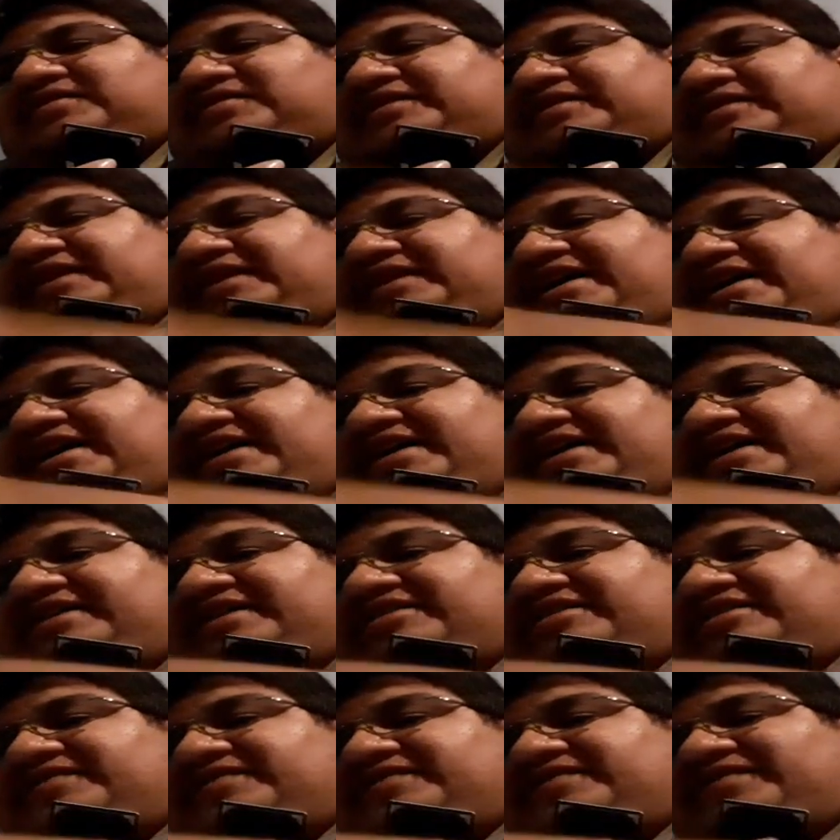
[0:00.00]
I don't
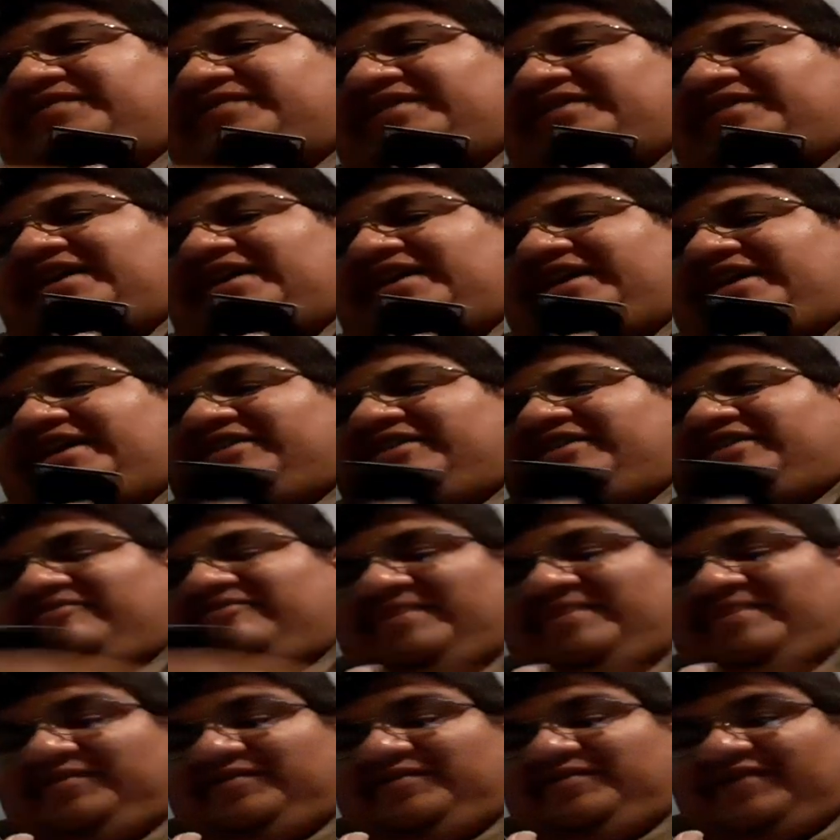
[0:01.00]
know if I don't
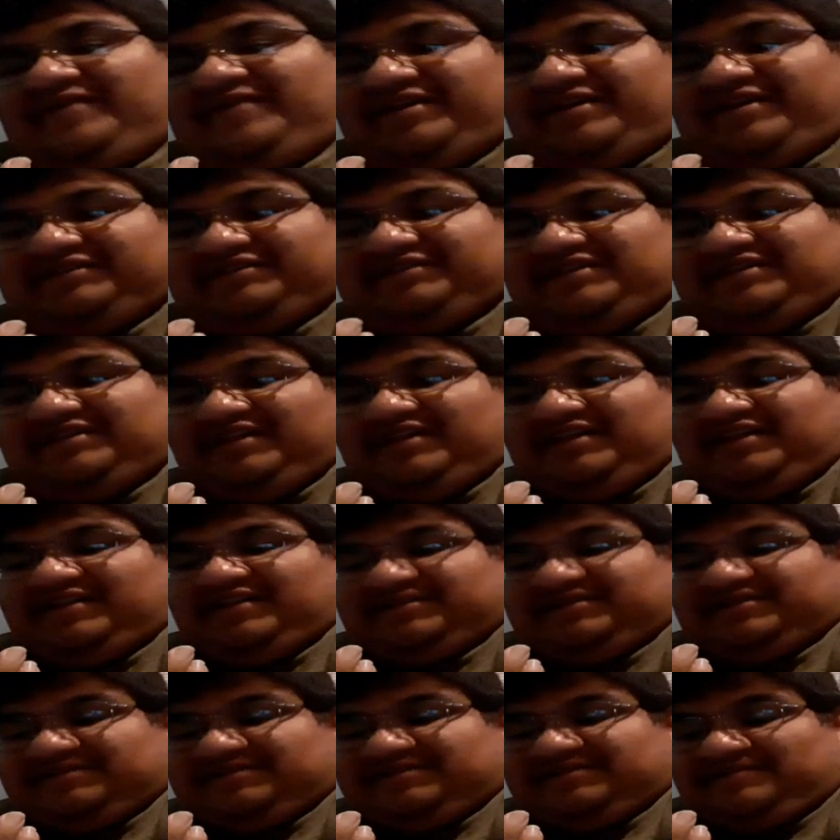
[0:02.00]
remember if they actually did
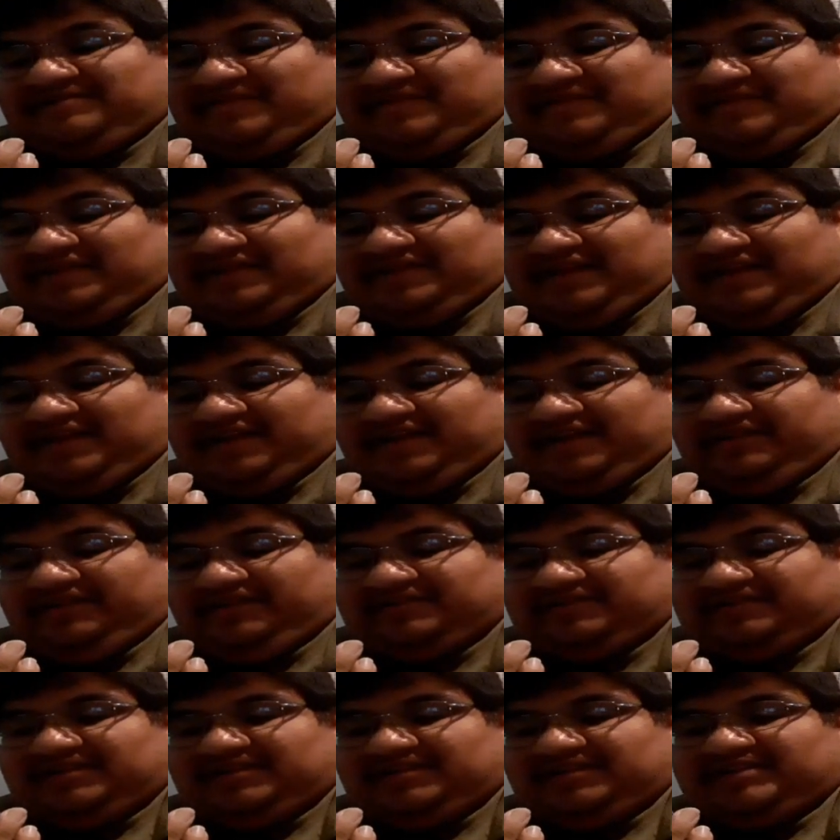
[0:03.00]
this though, but yeah, it looks
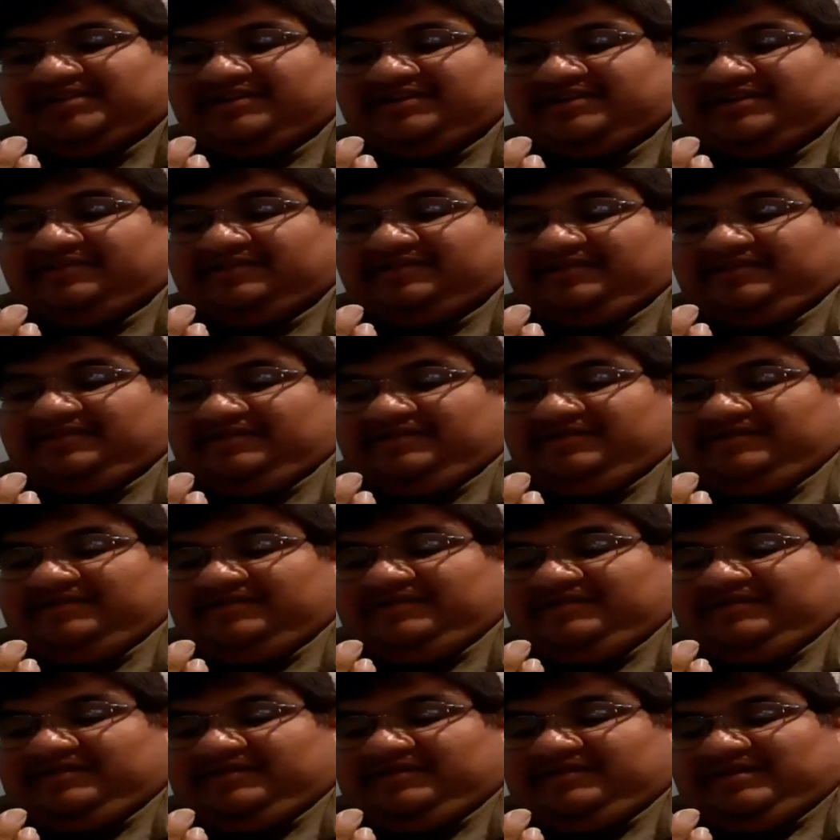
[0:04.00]
like they did it.
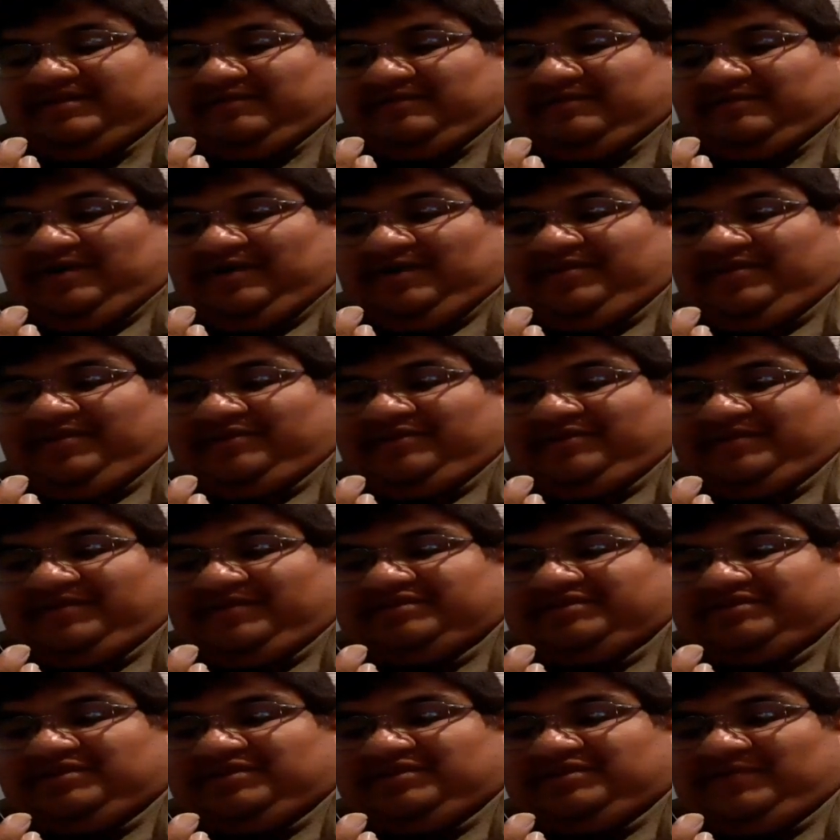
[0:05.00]
One of the
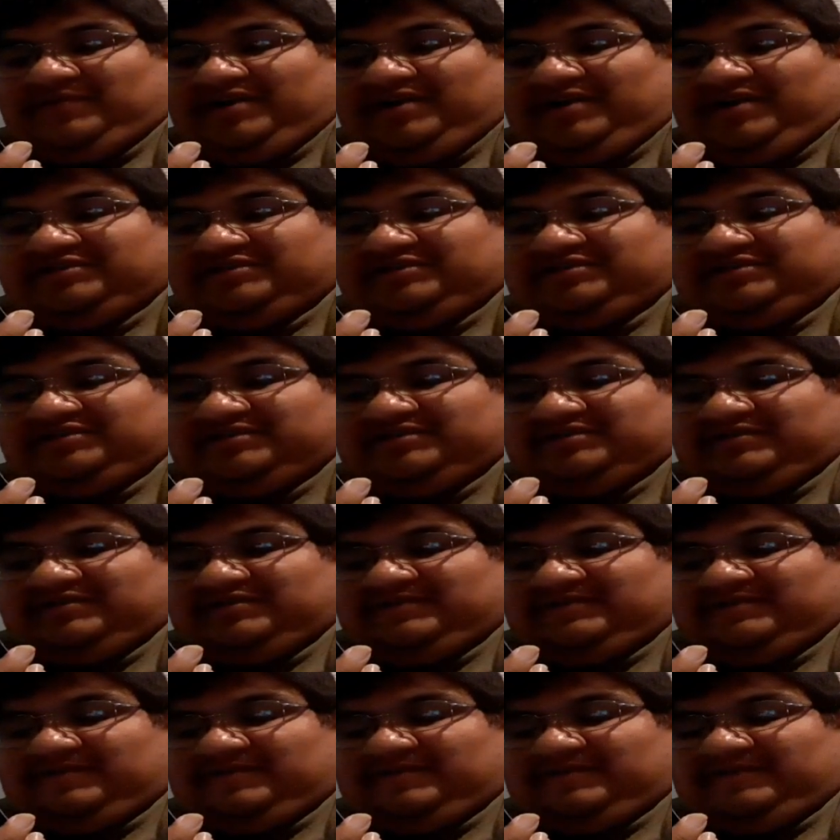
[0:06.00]
original ones
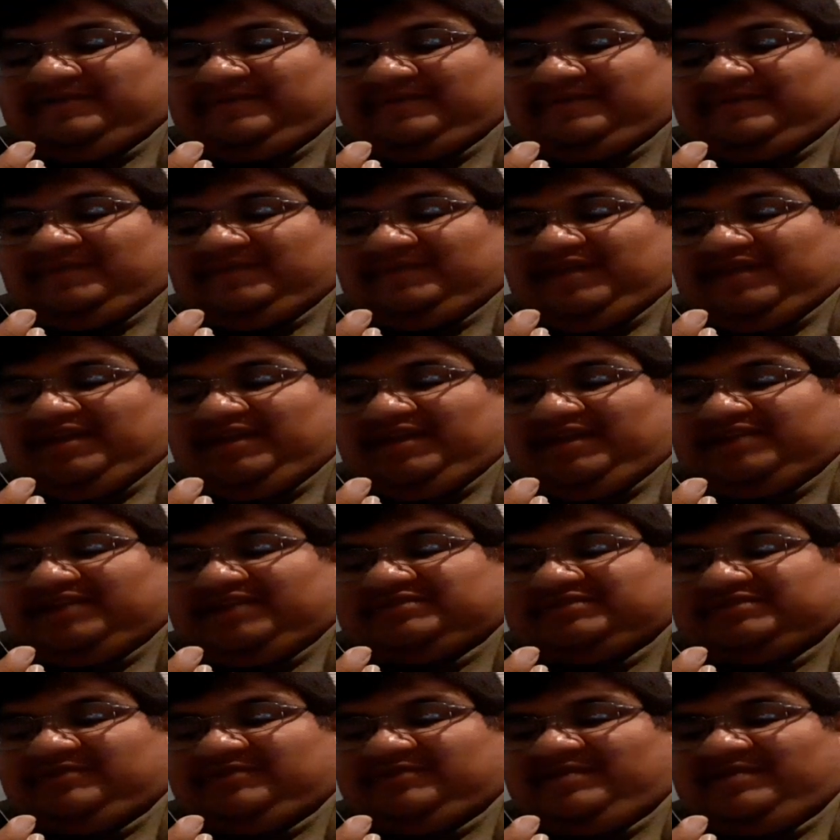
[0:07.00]
it gets
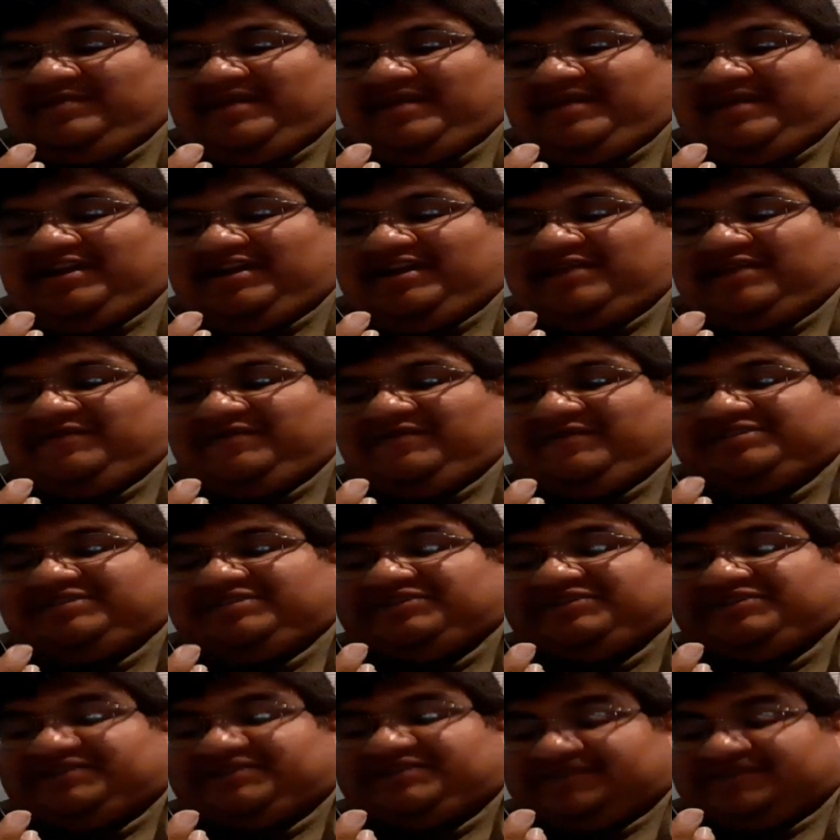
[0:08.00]
to remake on the V
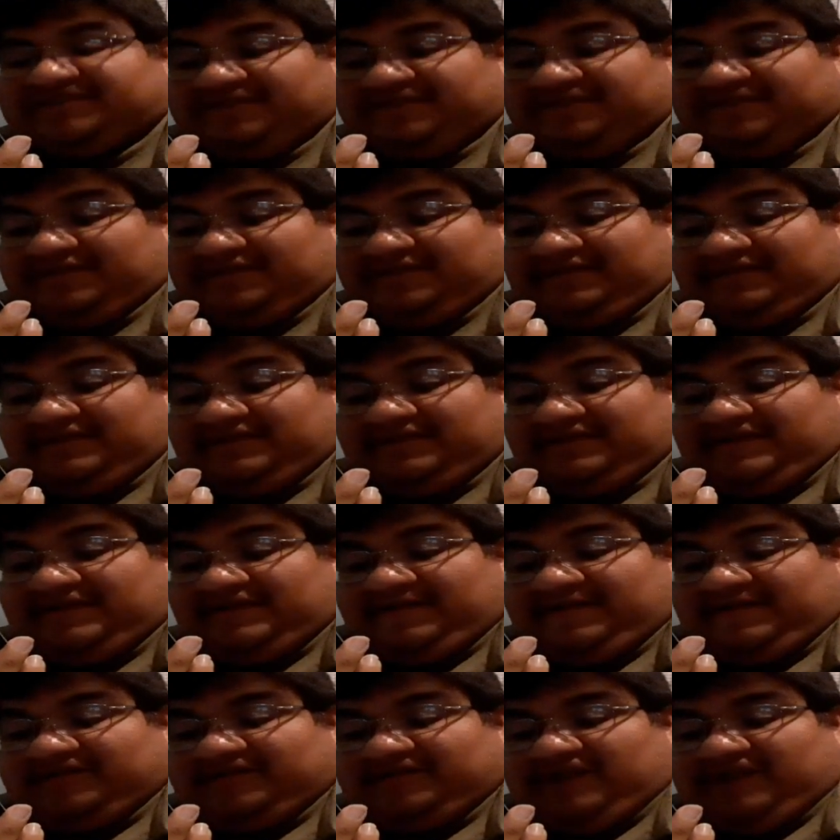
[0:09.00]
series.
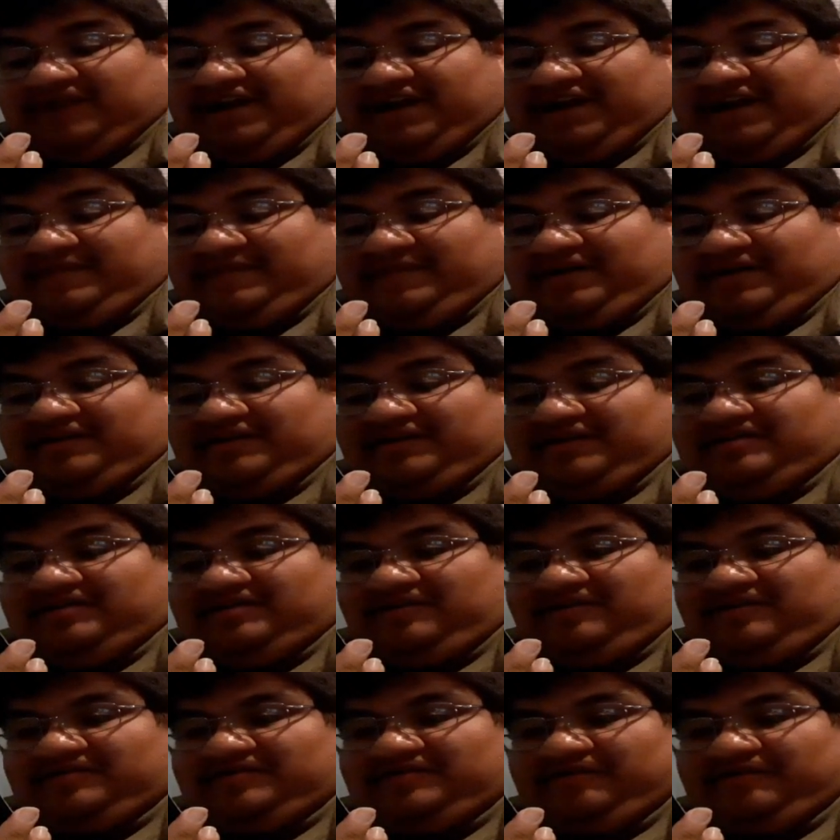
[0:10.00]
Dragon Among
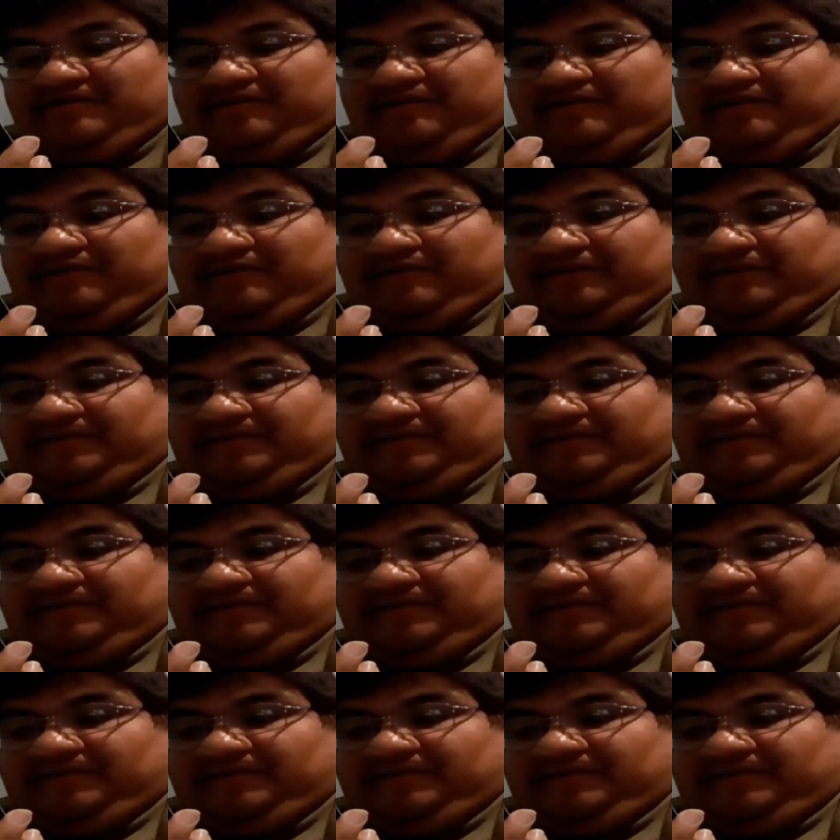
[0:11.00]
Goku.